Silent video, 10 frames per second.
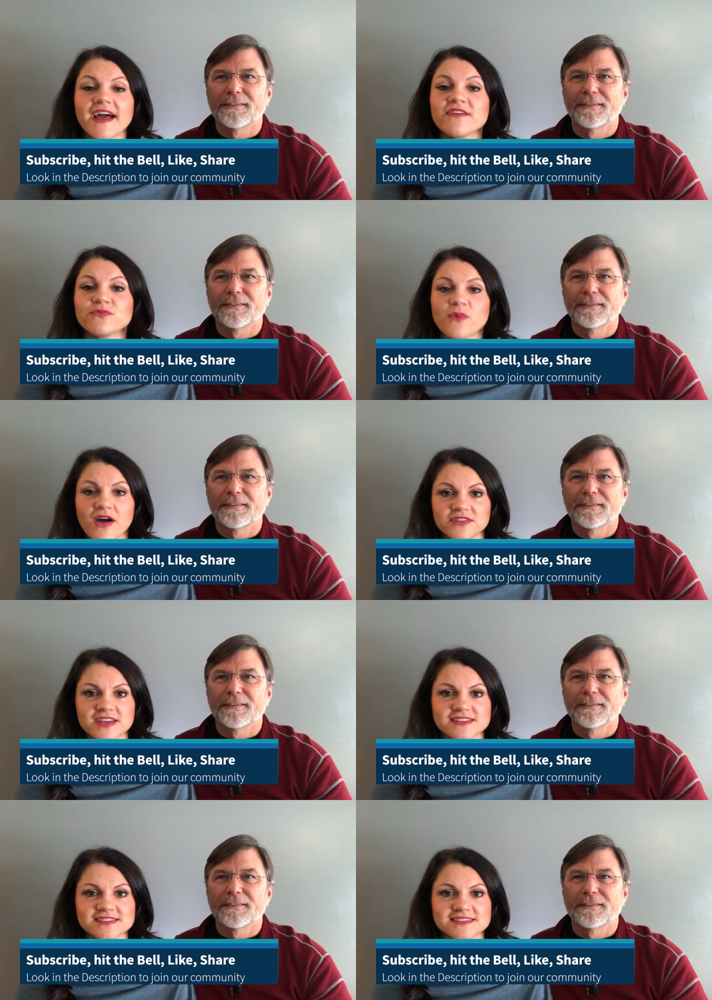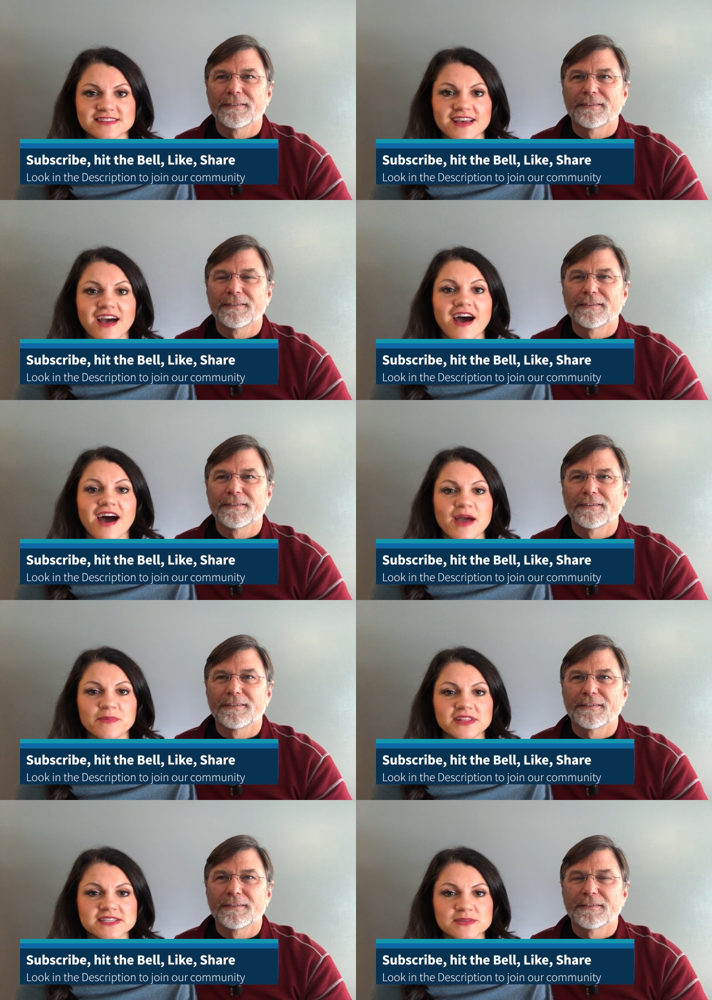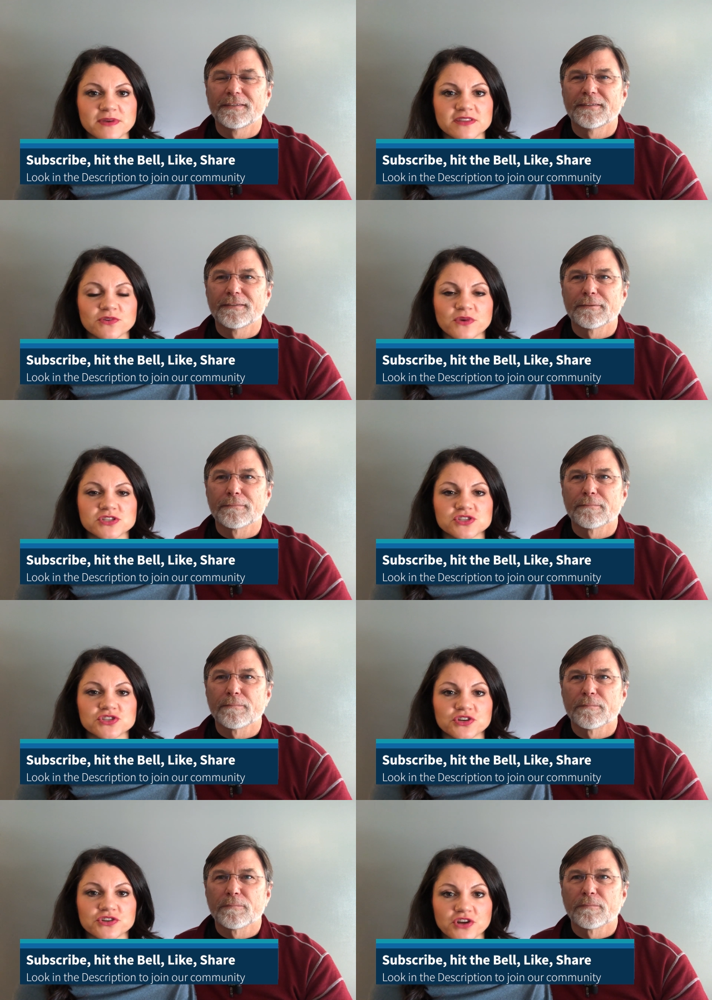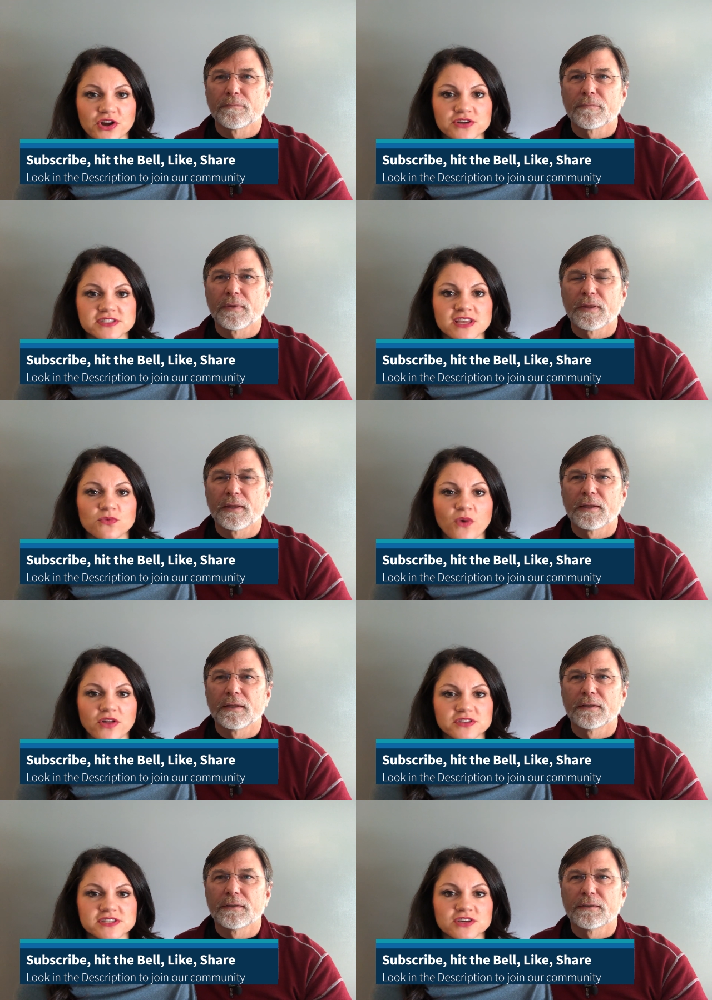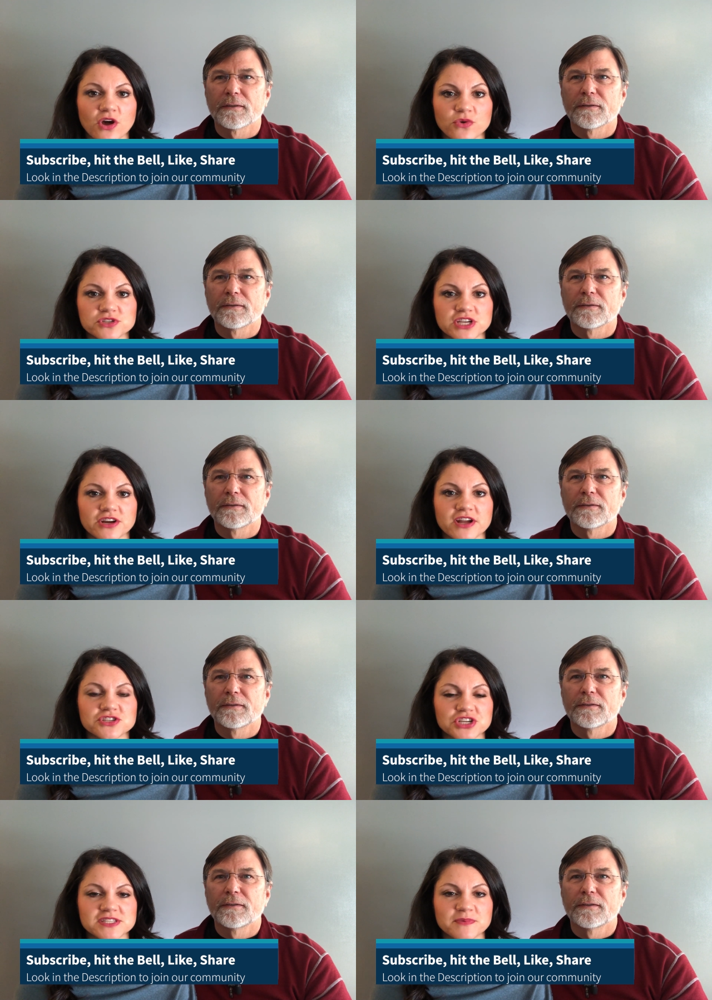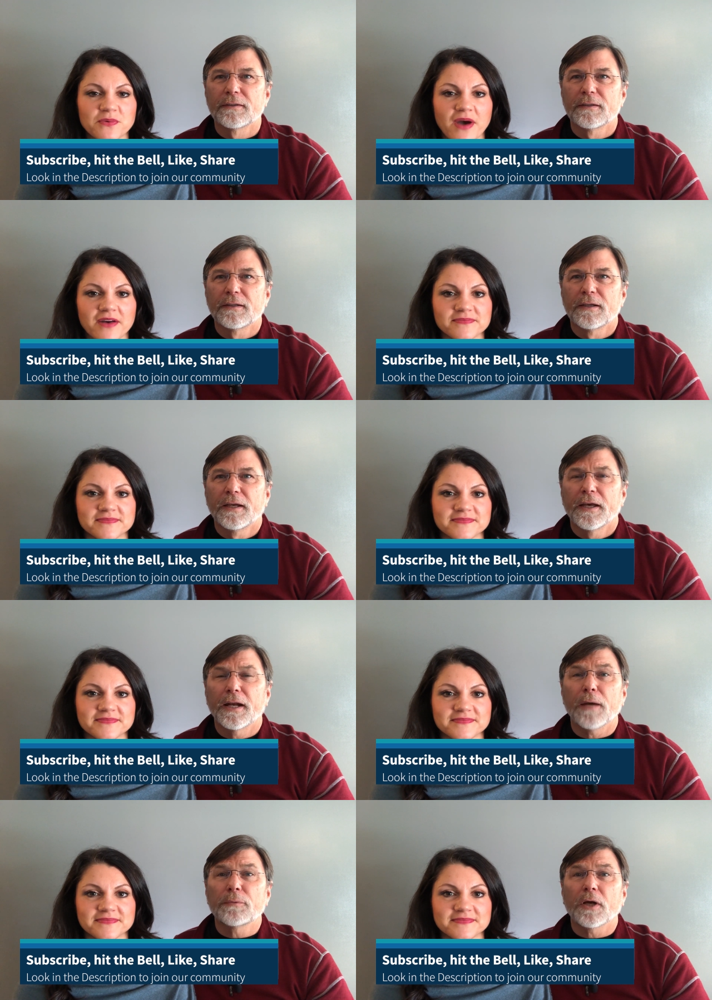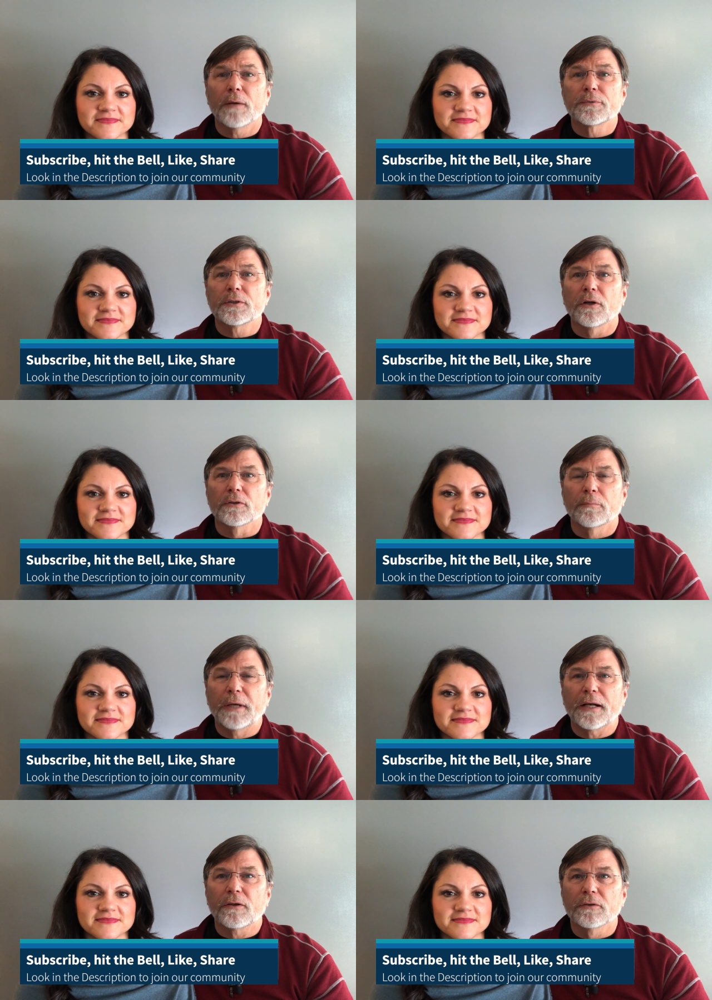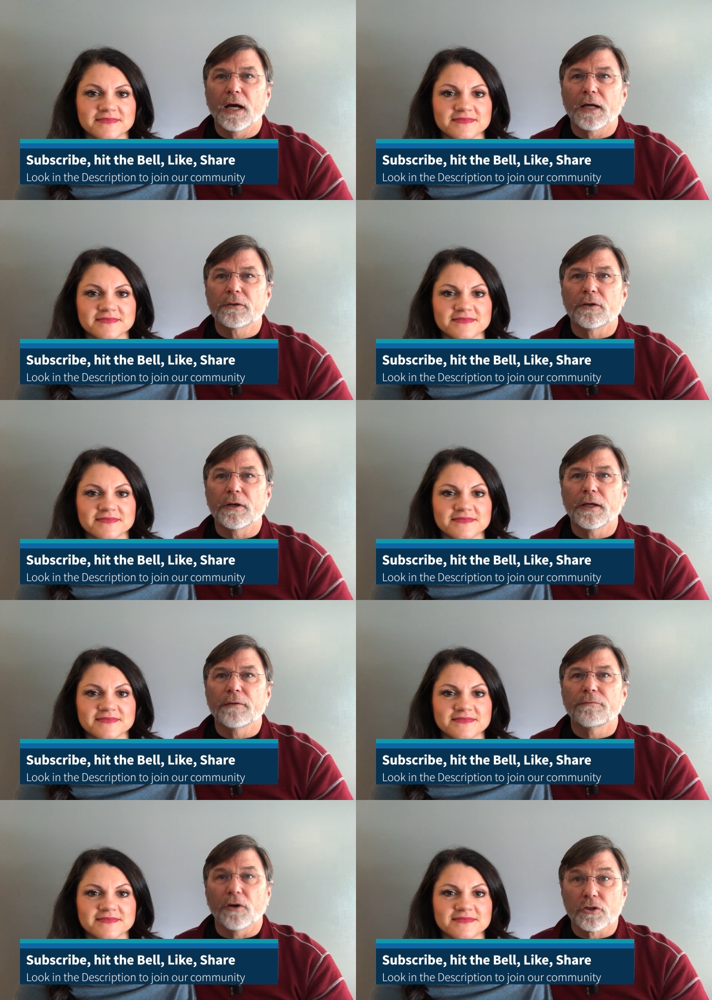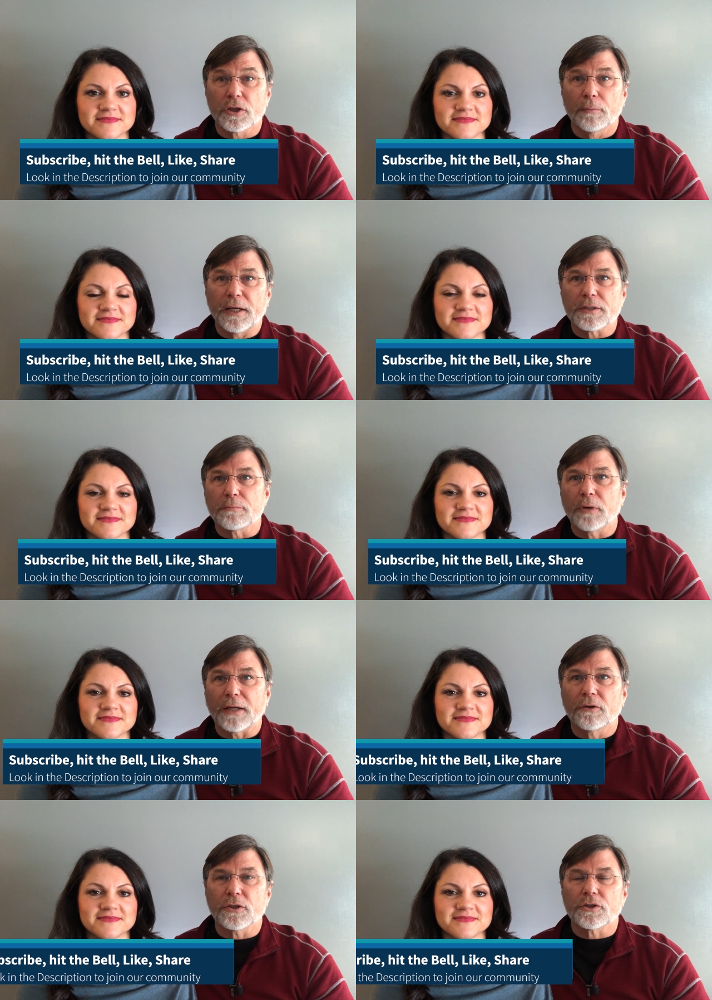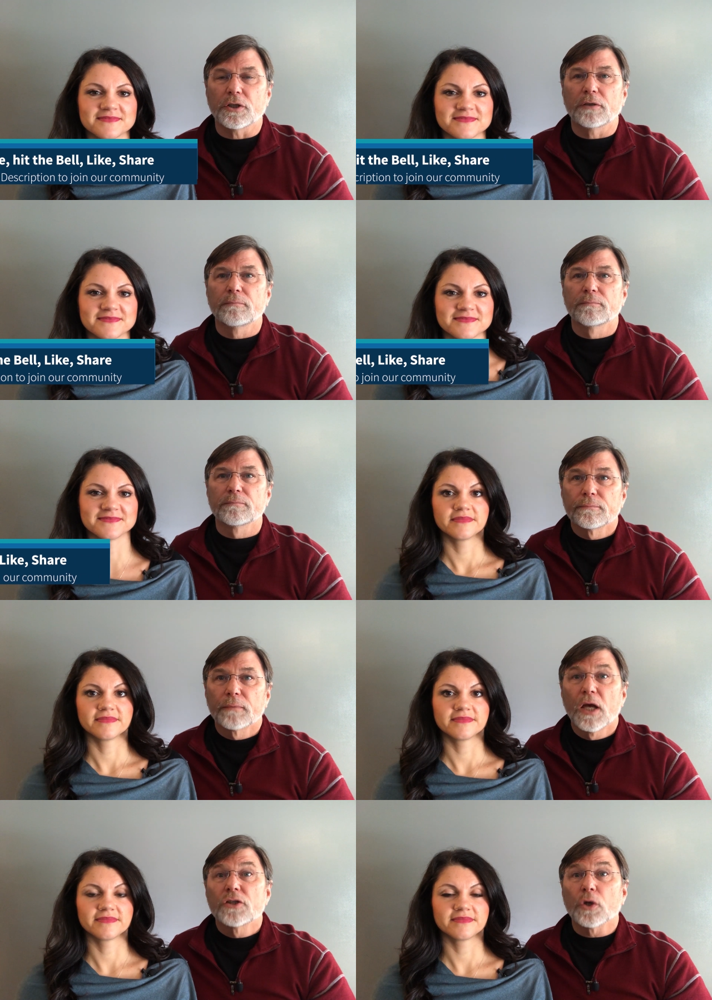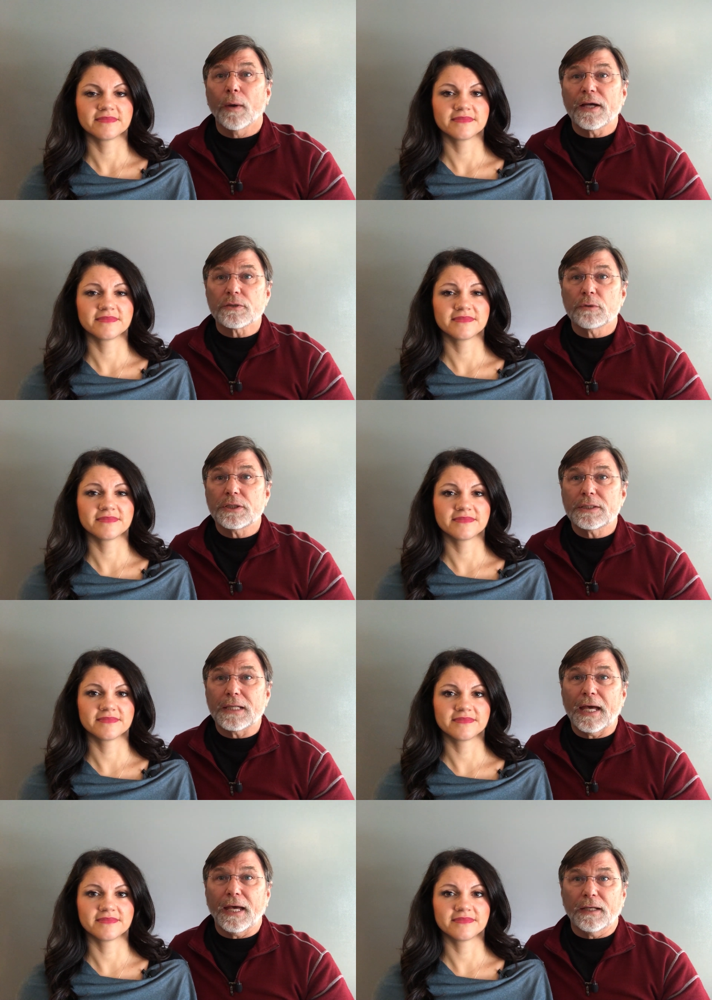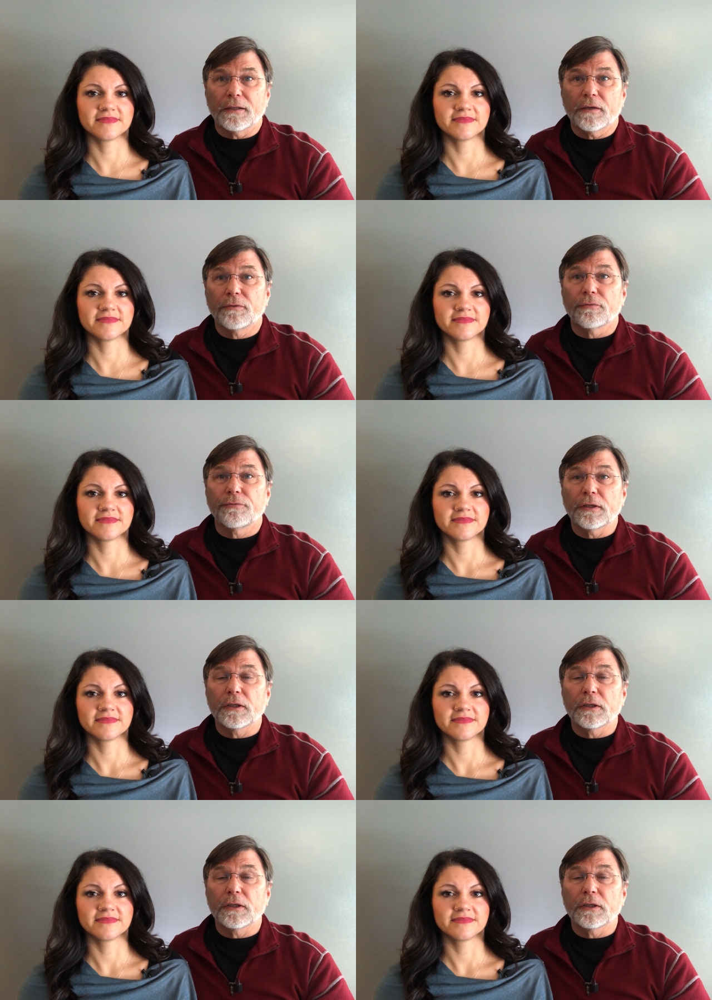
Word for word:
Speaker 1: Life Wellness. I'm Elizabeth, a registered nurse and wellness coach here at Just Be Well.
Speaker 2: And I'm Tom Salt, a medical doctor and functional medicine practitioner. So as we said, if you're